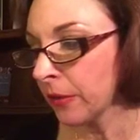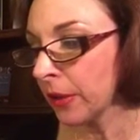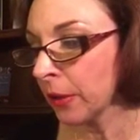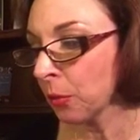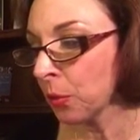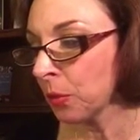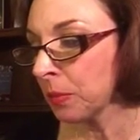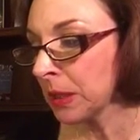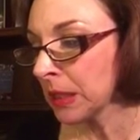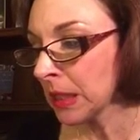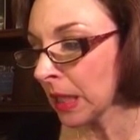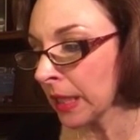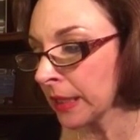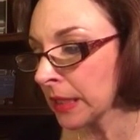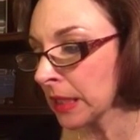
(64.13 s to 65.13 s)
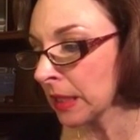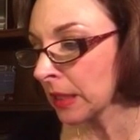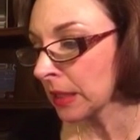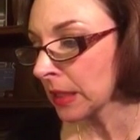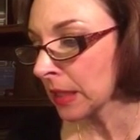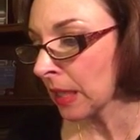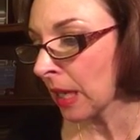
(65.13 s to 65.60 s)
There will be signs in
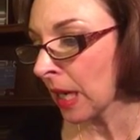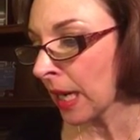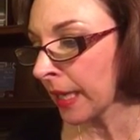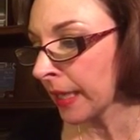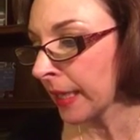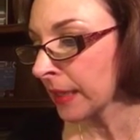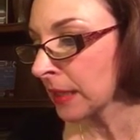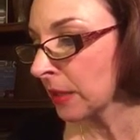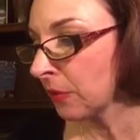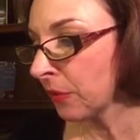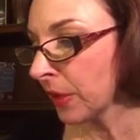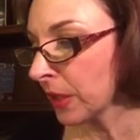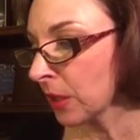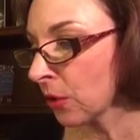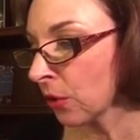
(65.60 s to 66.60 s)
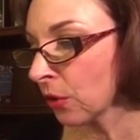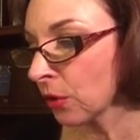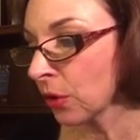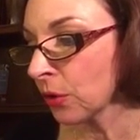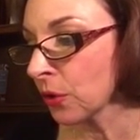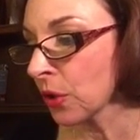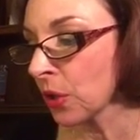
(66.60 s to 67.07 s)
the sky as events are
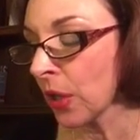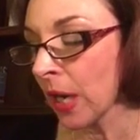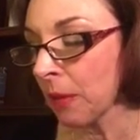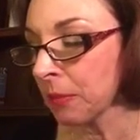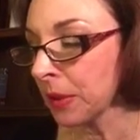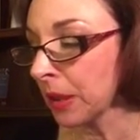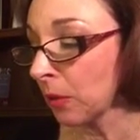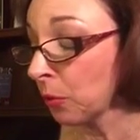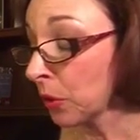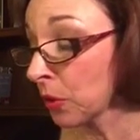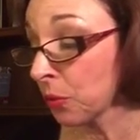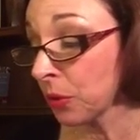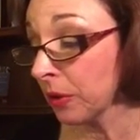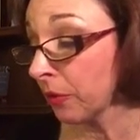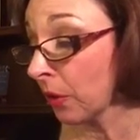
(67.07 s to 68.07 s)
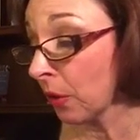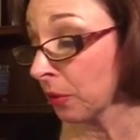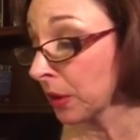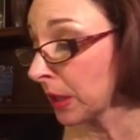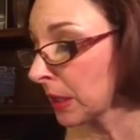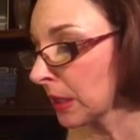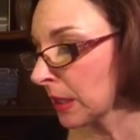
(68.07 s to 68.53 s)
close to happening, which we have
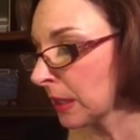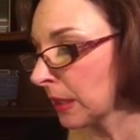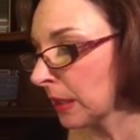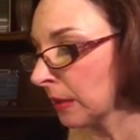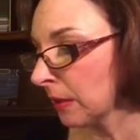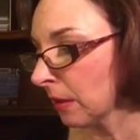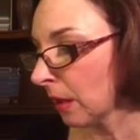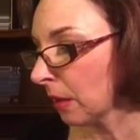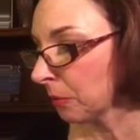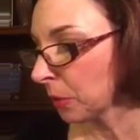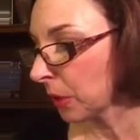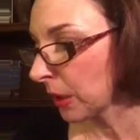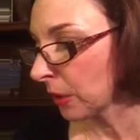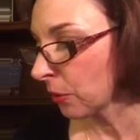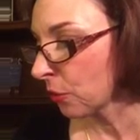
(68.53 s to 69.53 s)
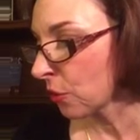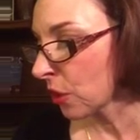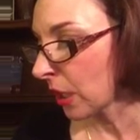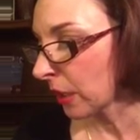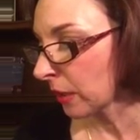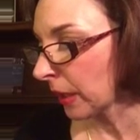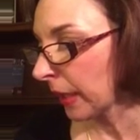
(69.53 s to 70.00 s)
already seen. I'm going to
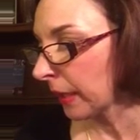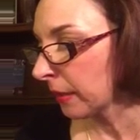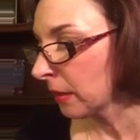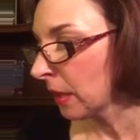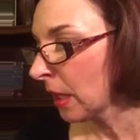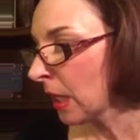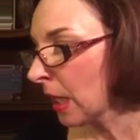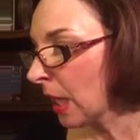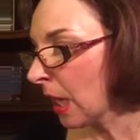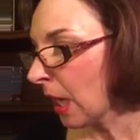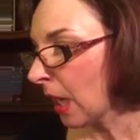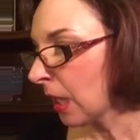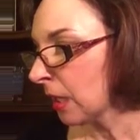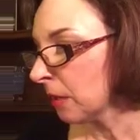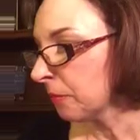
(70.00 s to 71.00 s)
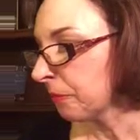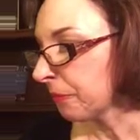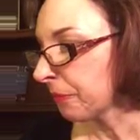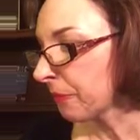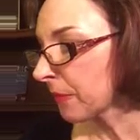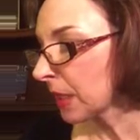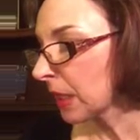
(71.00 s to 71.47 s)
interject that.
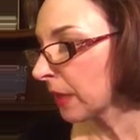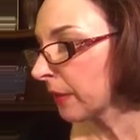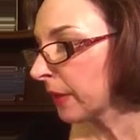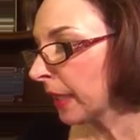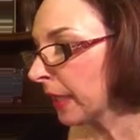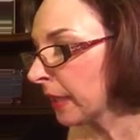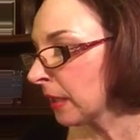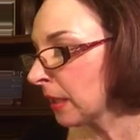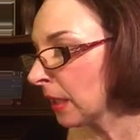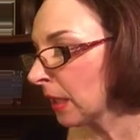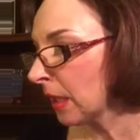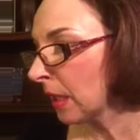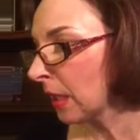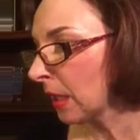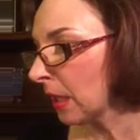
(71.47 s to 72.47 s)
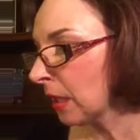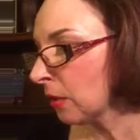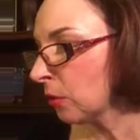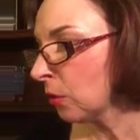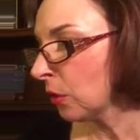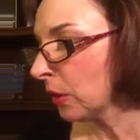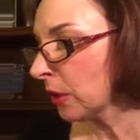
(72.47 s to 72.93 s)
Then
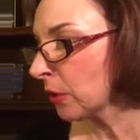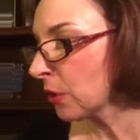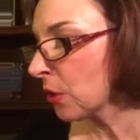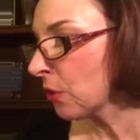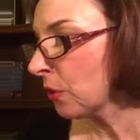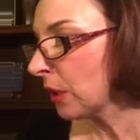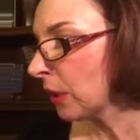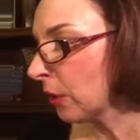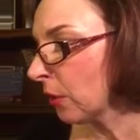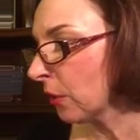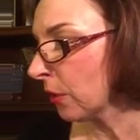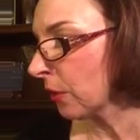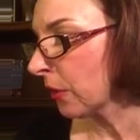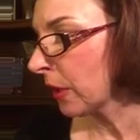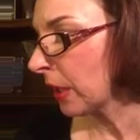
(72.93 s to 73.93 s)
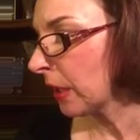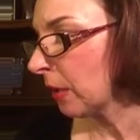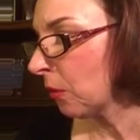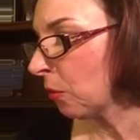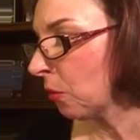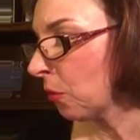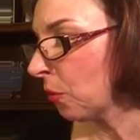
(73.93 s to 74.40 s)
look to the earth,
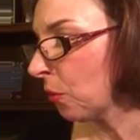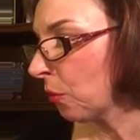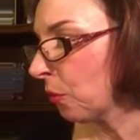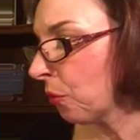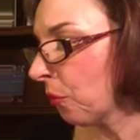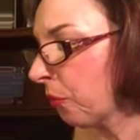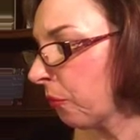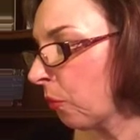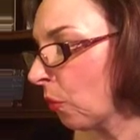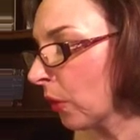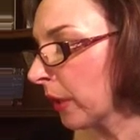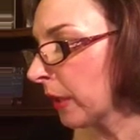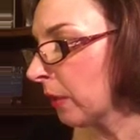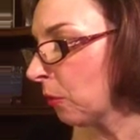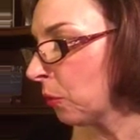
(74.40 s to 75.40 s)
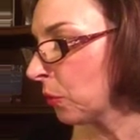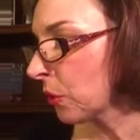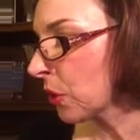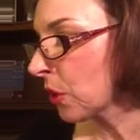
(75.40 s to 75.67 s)
for it will